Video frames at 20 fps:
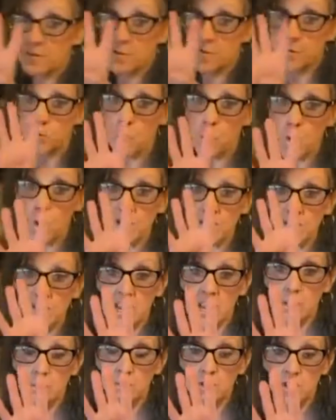got four
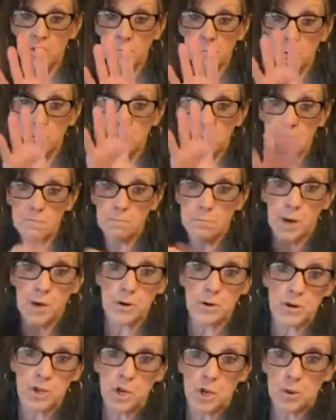tablespoons of
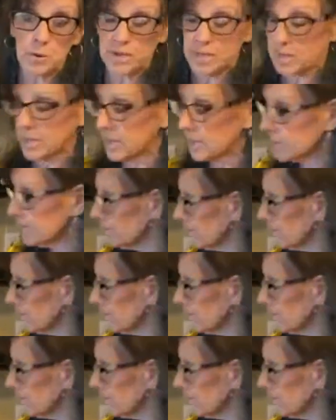butter going in.